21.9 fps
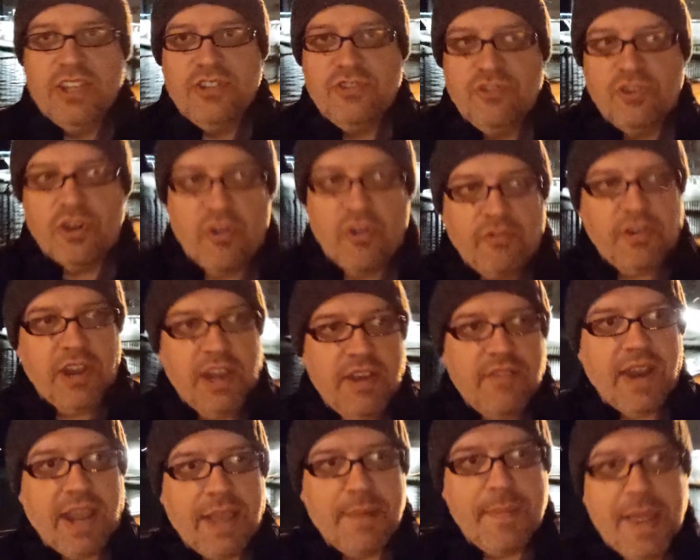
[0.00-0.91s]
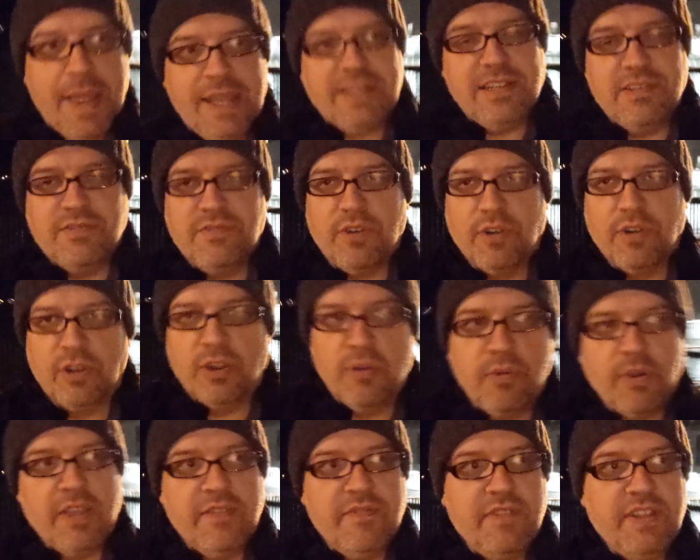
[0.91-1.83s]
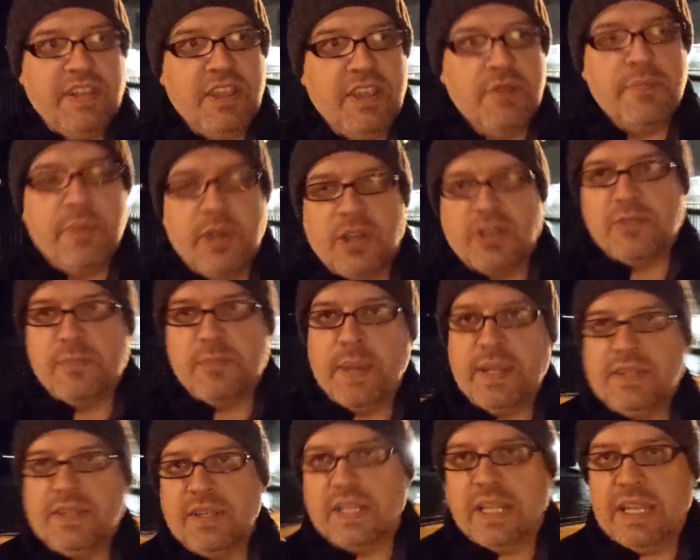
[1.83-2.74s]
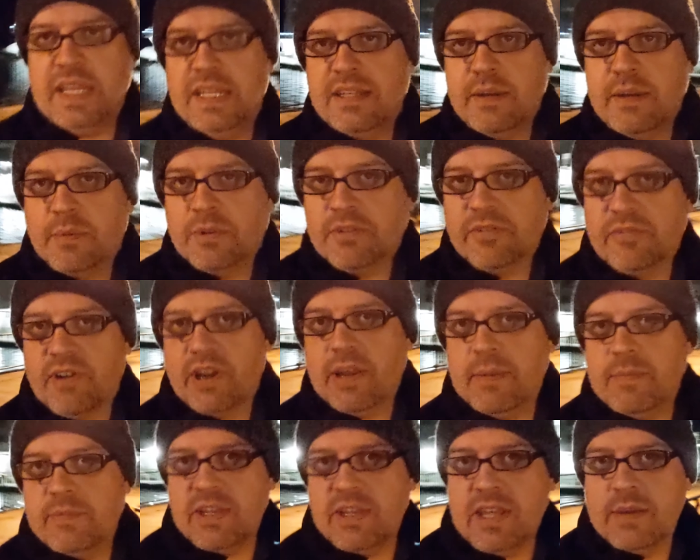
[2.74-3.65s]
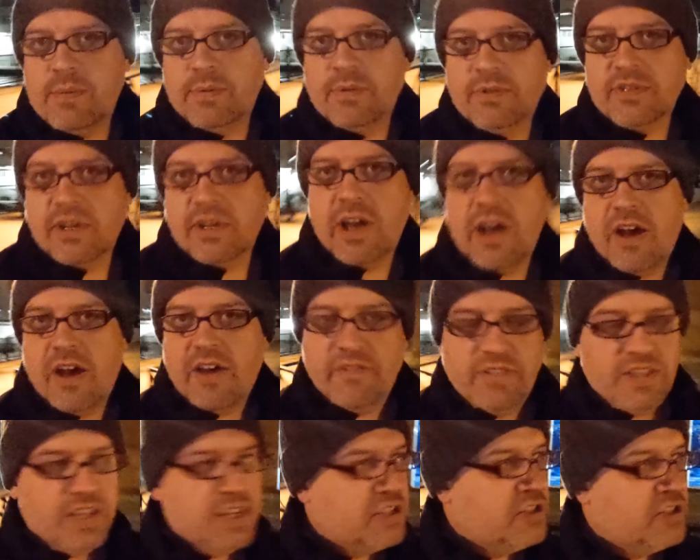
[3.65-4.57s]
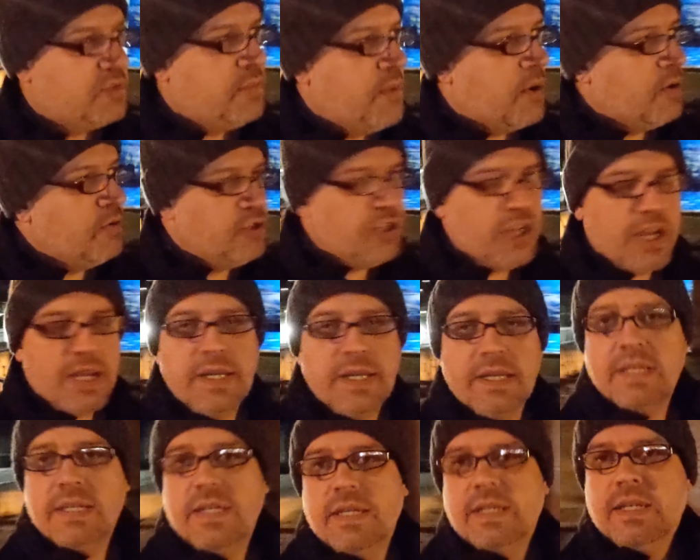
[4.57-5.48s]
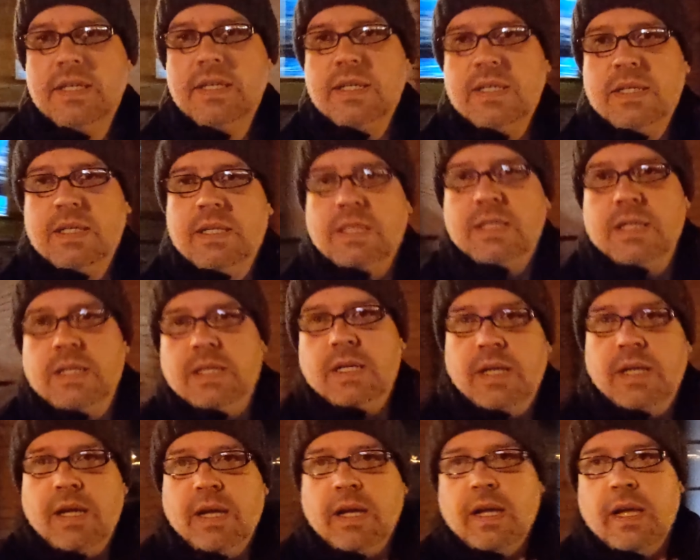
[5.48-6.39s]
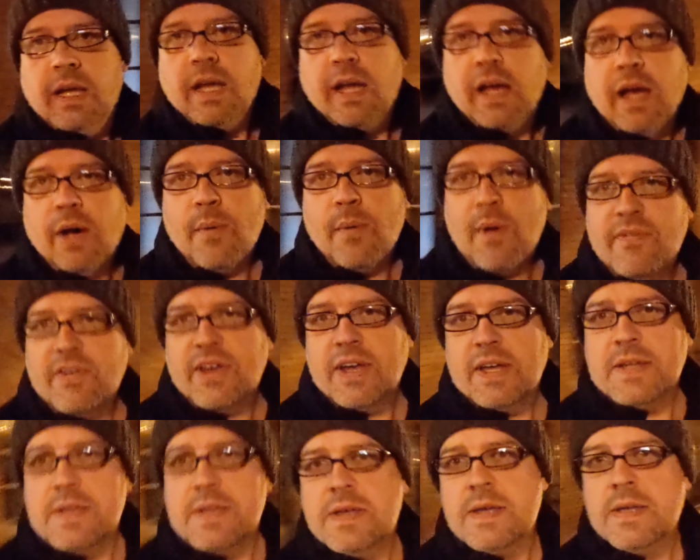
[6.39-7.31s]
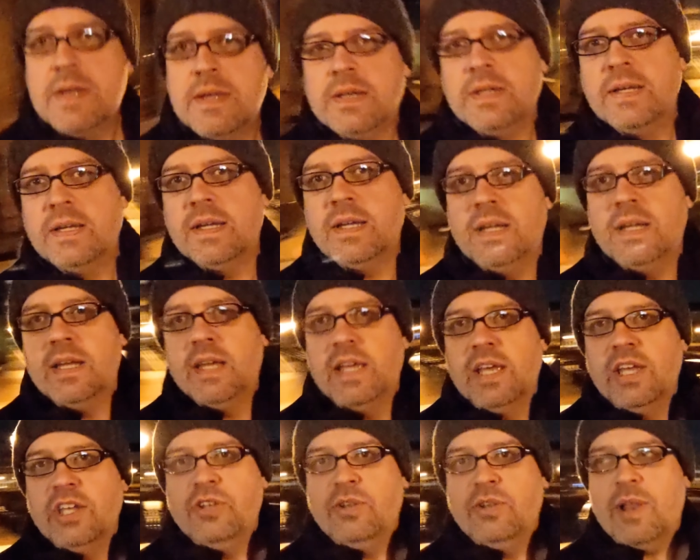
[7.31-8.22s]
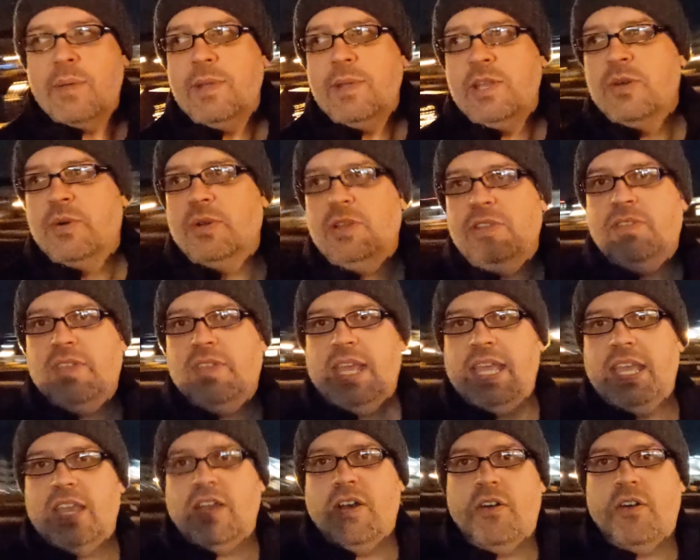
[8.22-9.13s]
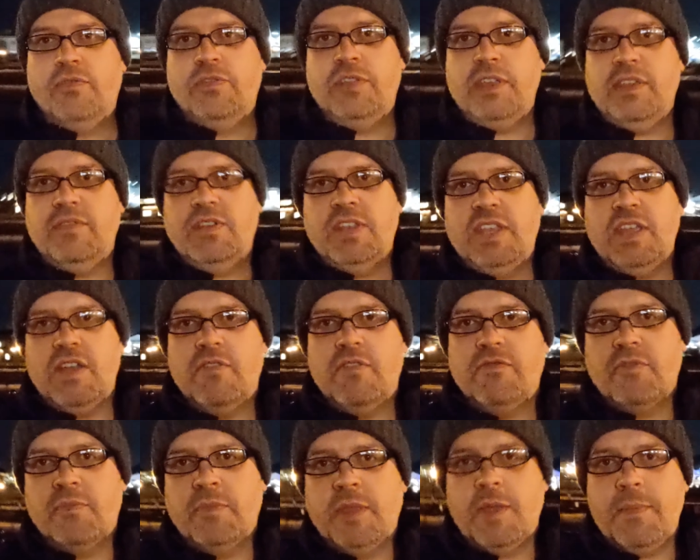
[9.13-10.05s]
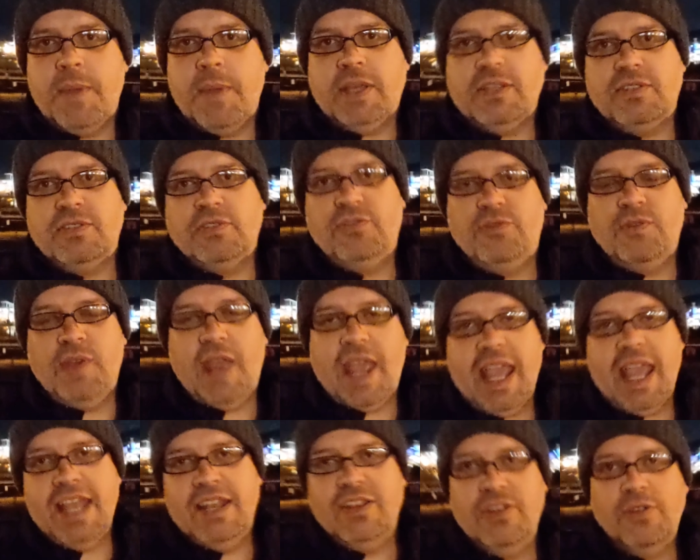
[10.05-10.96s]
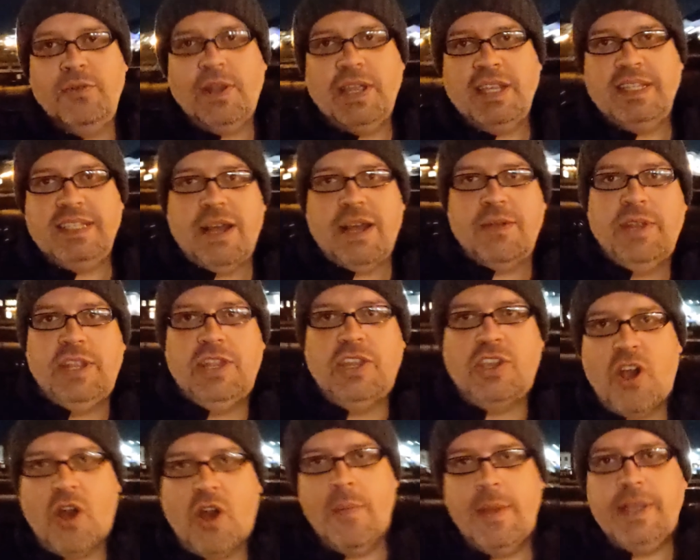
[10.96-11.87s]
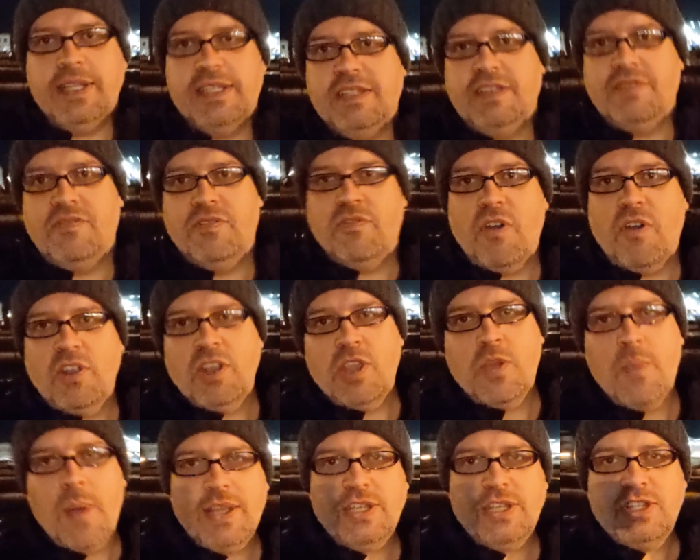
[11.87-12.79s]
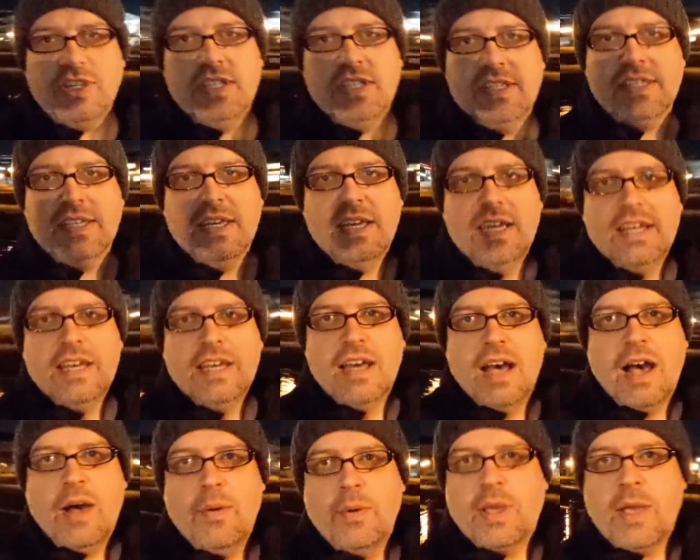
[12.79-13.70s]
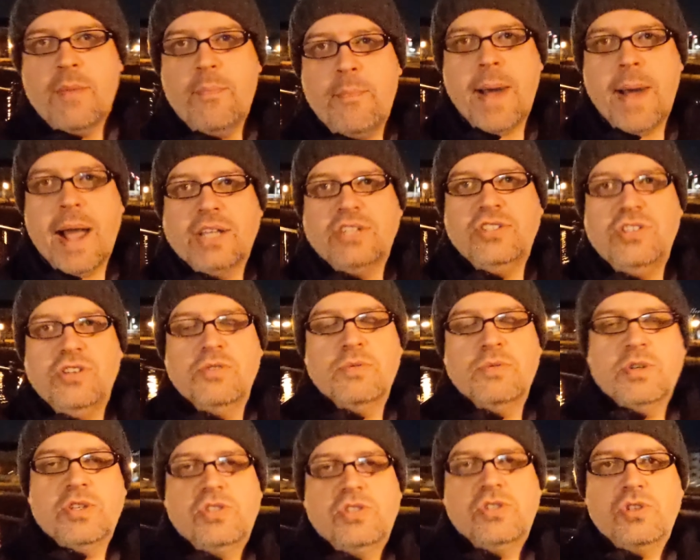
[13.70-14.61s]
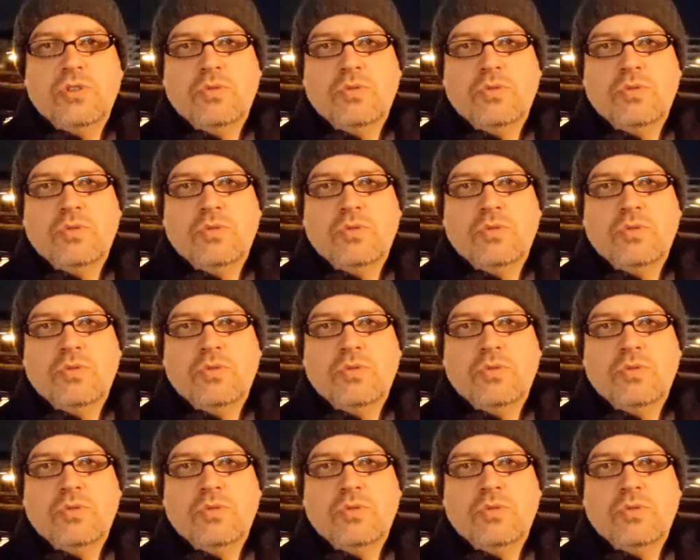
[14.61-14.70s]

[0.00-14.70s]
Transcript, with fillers: is not really recommended for low light video because basically double the frames equals half the exposure. However, you let me know what you think of the video from the Pixel three A in low light down in the comments, and if you've got any questions, I will get back to you as